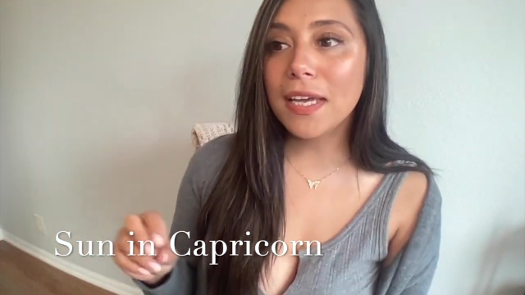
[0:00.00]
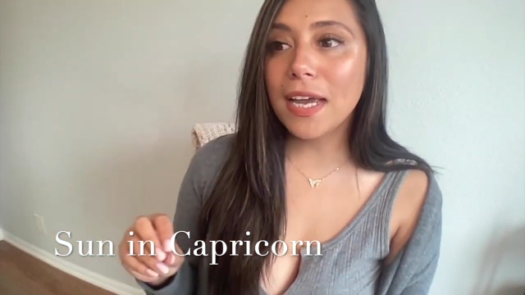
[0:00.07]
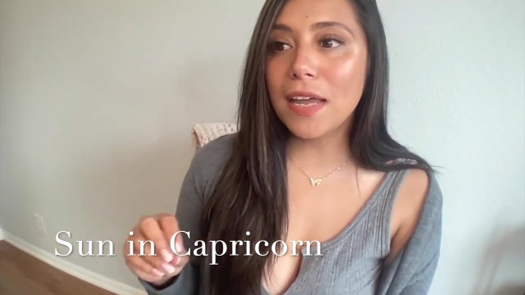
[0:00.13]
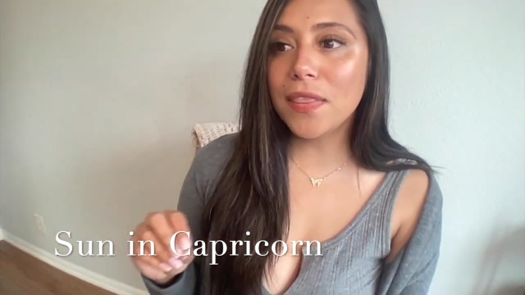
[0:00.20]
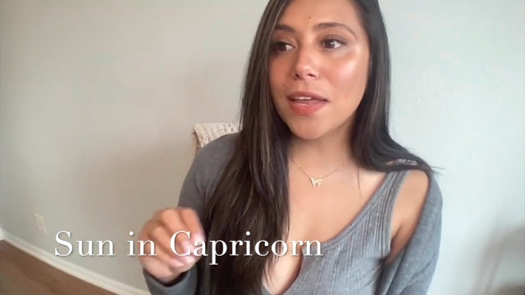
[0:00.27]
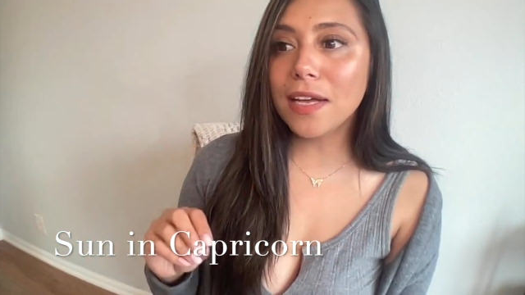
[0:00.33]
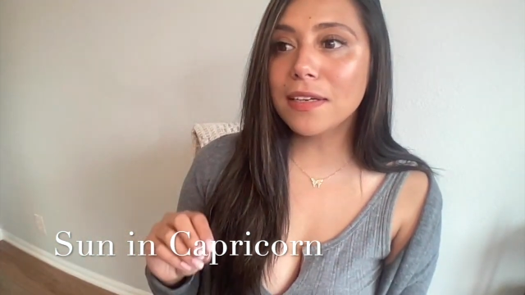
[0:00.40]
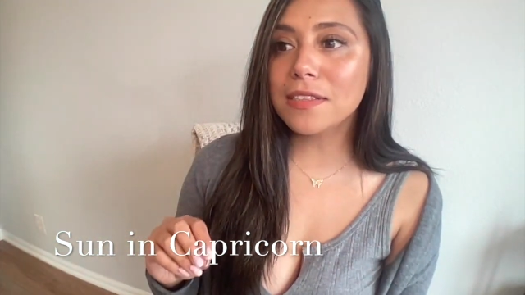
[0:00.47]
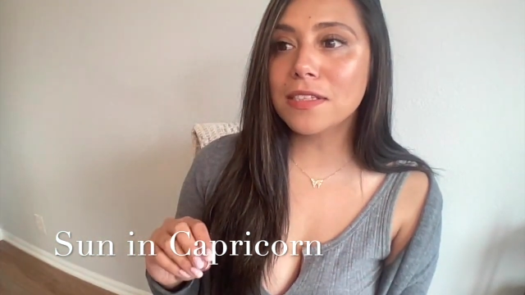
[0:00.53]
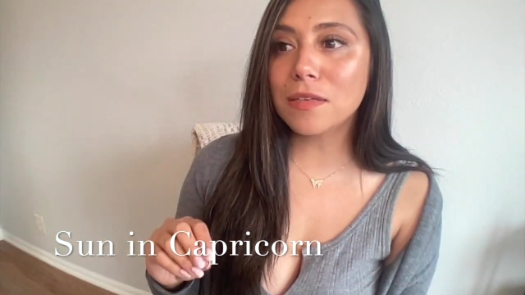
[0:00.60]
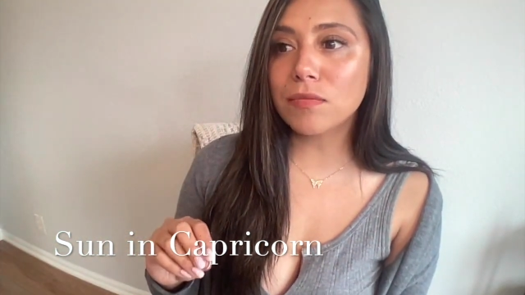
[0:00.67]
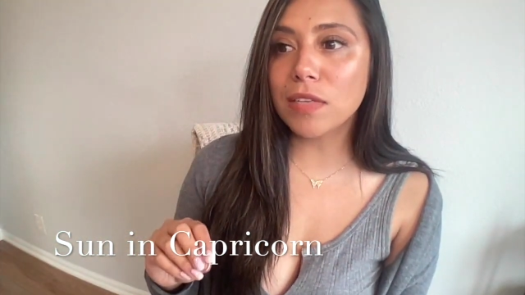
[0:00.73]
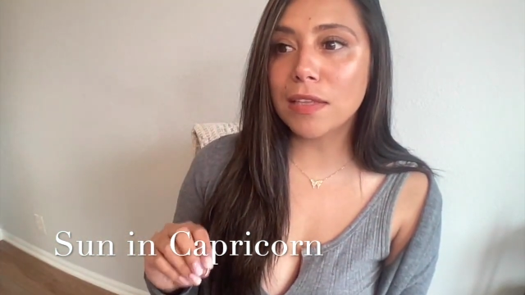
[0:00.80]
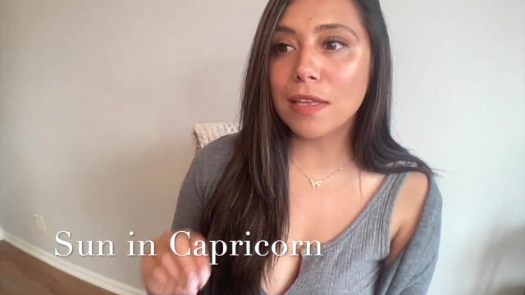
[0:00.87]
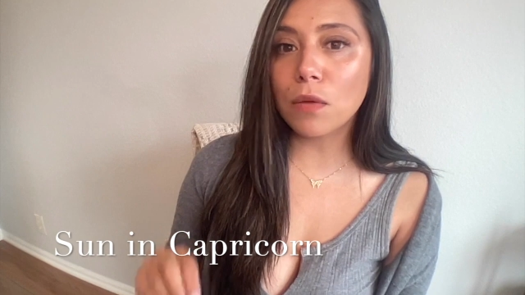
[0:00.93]
And that is
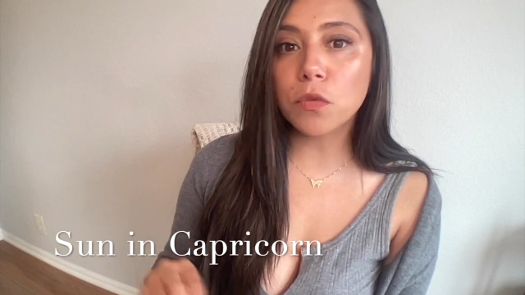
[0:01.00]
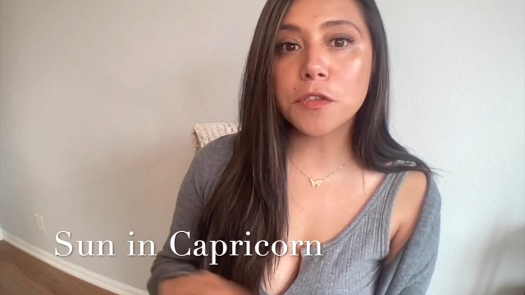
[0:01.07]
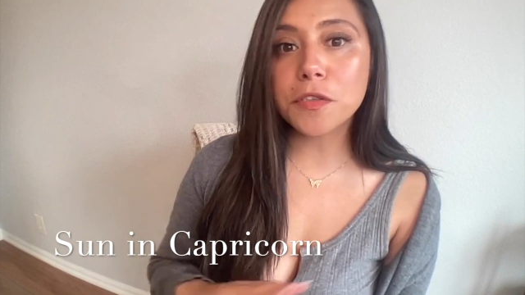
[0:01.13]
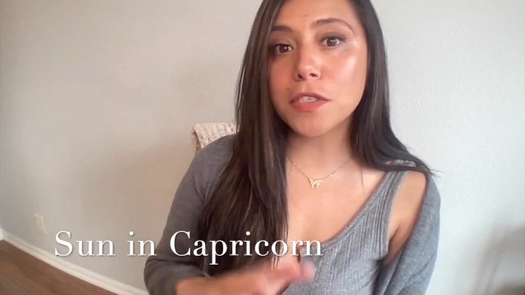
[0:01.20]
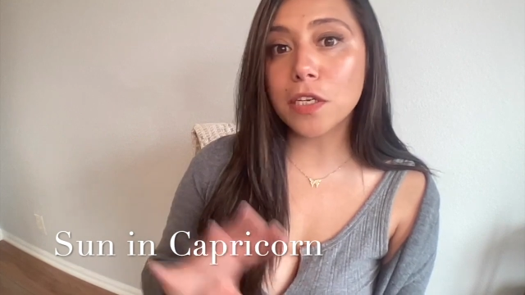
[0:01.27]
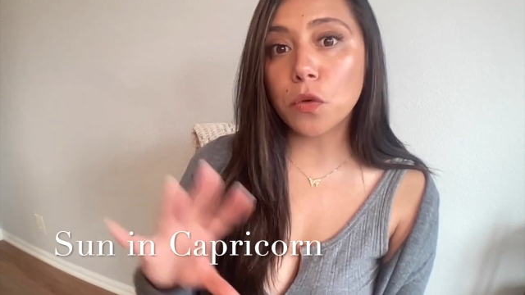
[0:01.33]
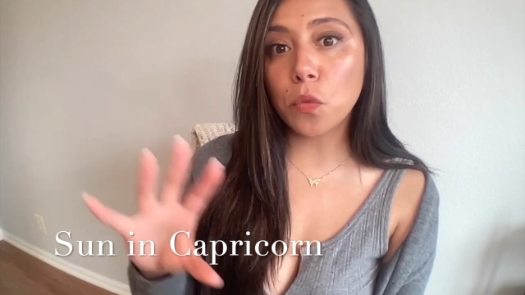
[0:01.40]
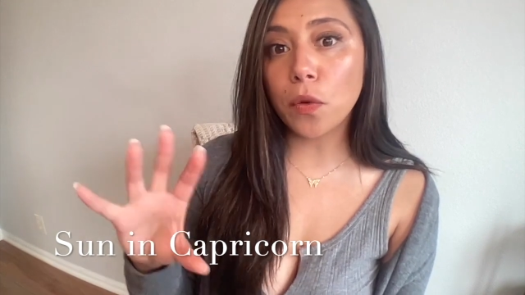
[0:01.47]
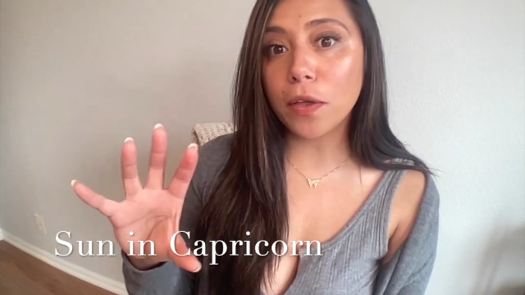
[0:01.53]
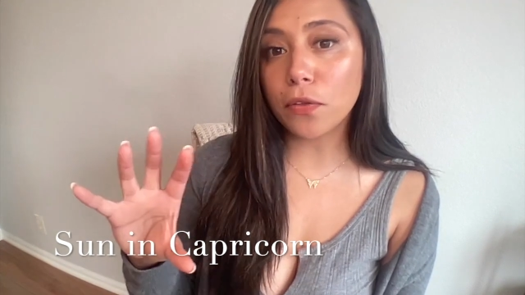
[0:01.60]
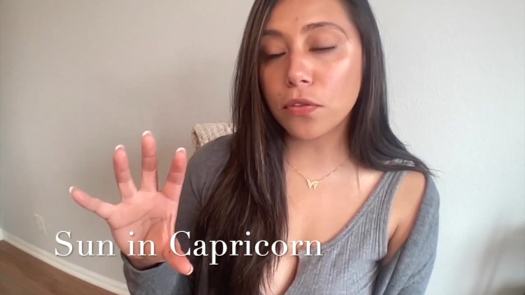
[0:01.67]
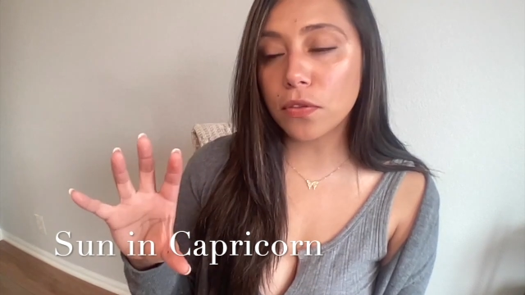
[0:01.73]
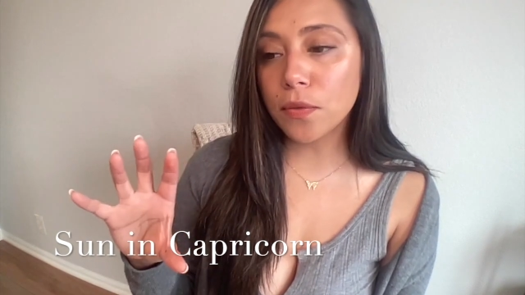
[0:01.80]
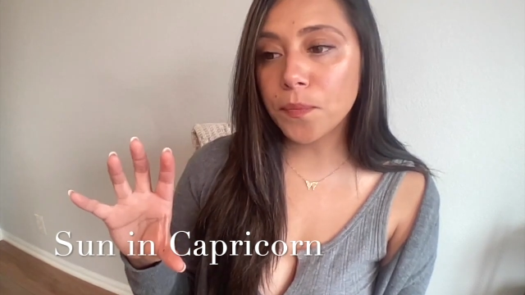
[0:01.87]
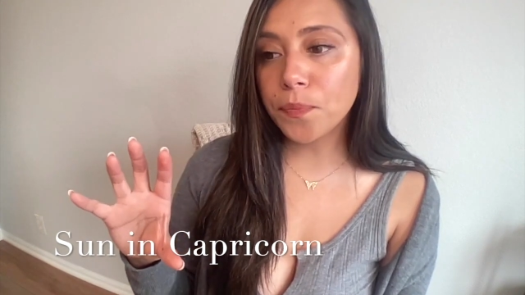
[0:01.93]
something that will stick
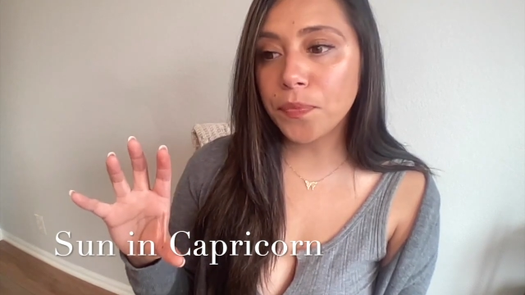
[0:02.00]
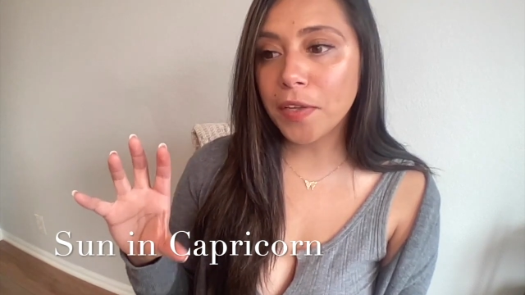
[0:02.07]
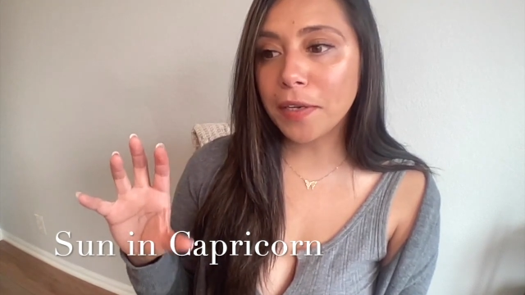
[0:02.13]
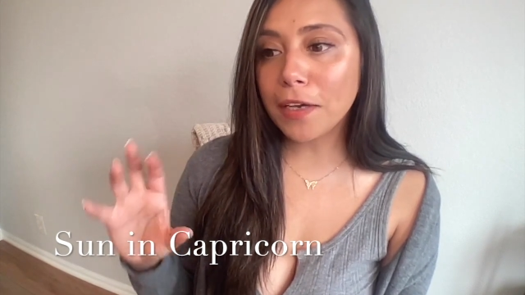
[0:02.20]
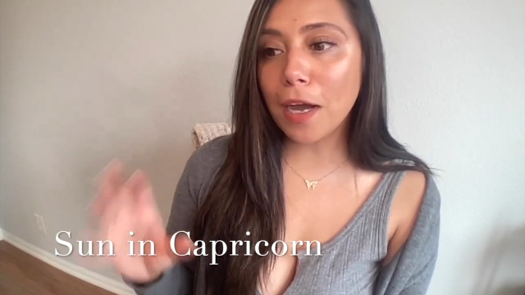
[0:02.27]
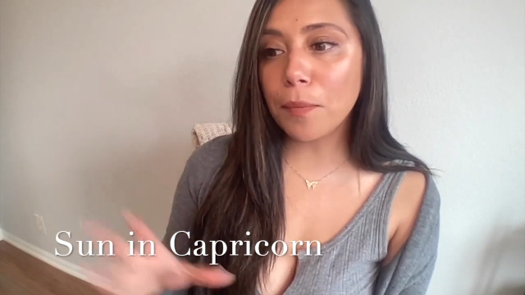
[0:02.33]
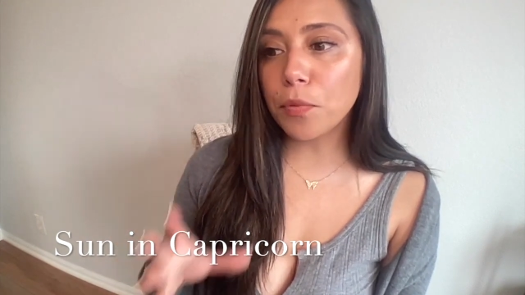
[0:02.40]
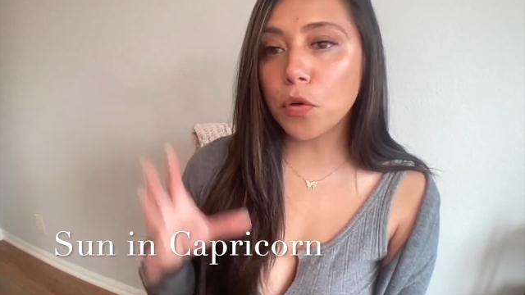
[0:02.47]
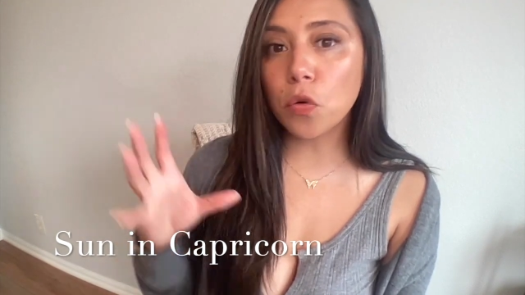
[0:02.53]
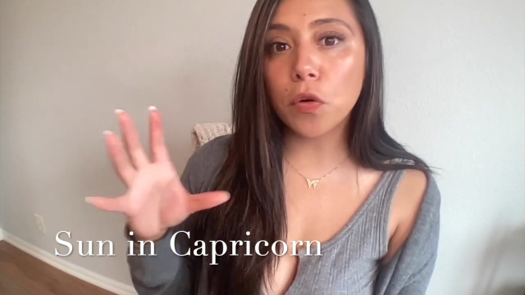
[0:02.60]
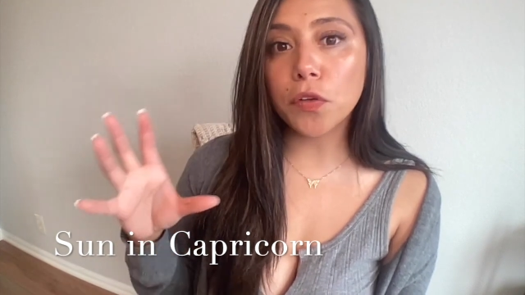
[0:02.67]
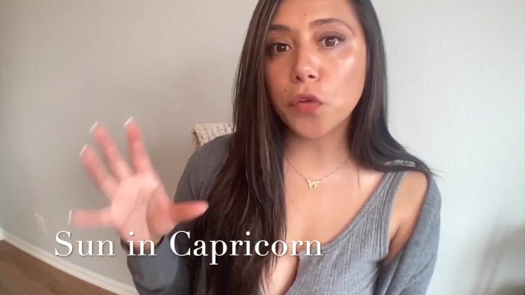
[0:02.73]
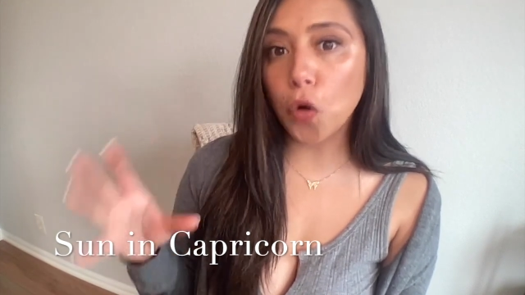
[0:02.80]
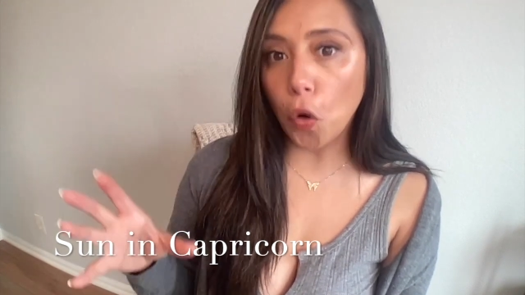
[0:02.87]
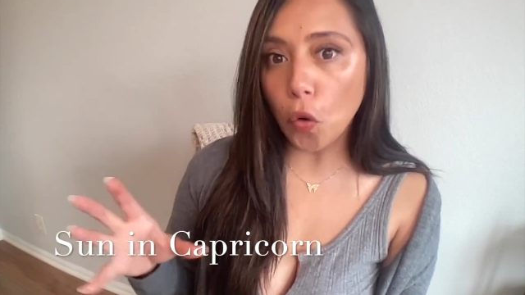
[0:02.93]
with
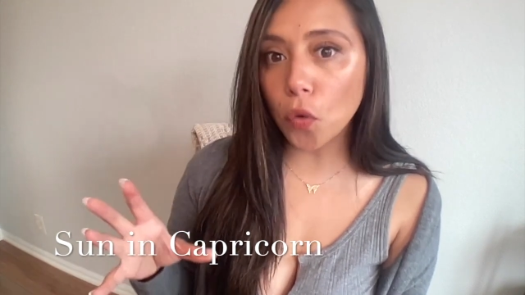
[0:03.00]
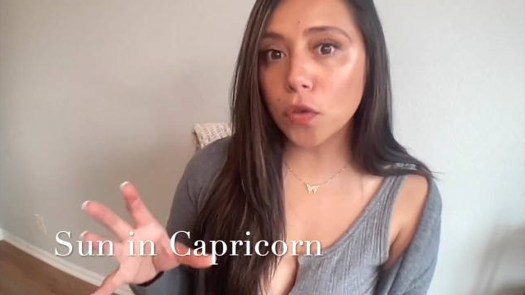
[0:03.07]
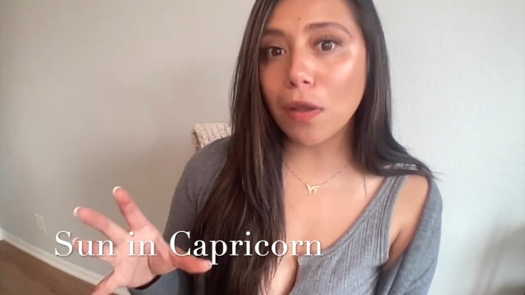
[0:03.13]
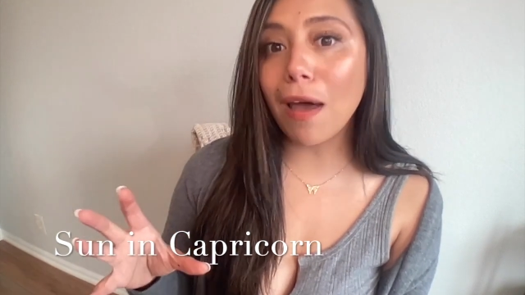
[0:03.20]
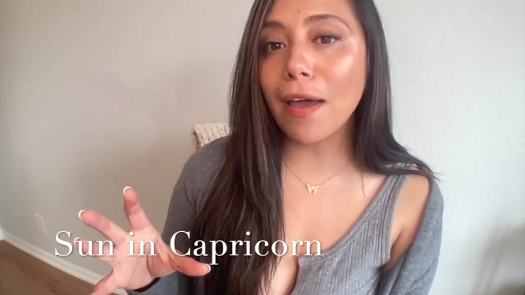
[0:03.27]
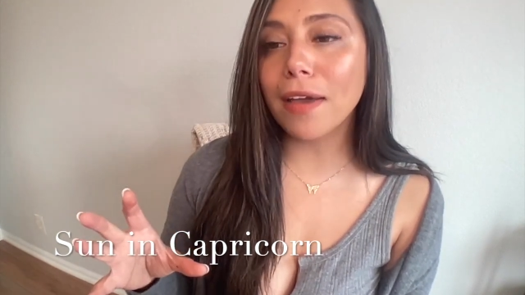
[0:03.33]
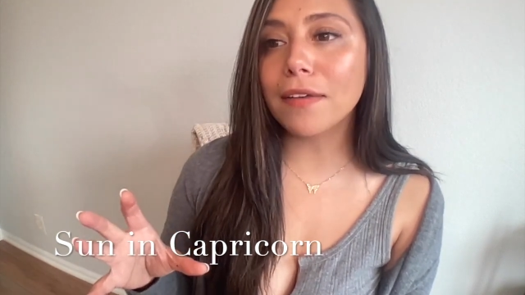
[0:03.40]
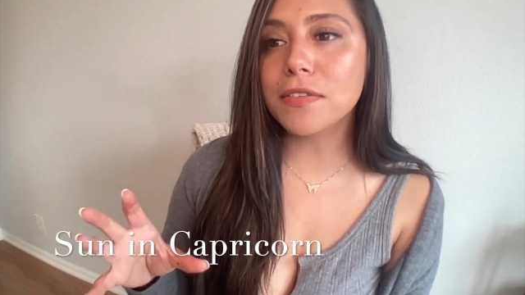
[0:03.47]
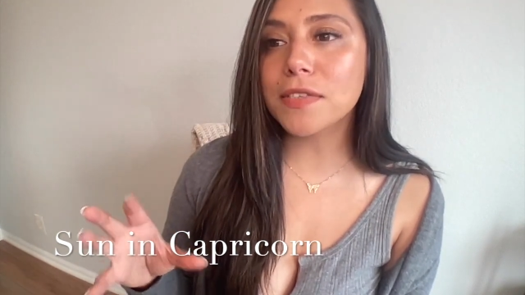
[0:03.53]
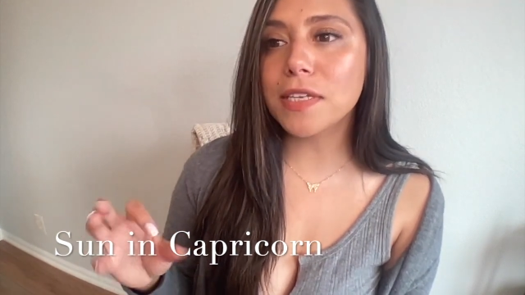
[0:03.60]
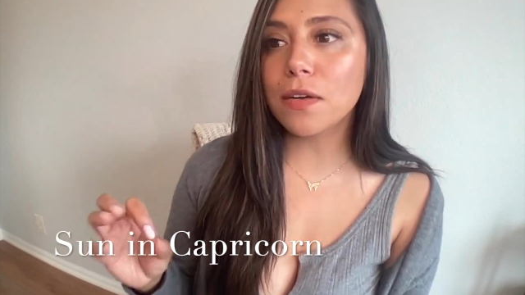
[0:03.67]
Capricorn their whole lives.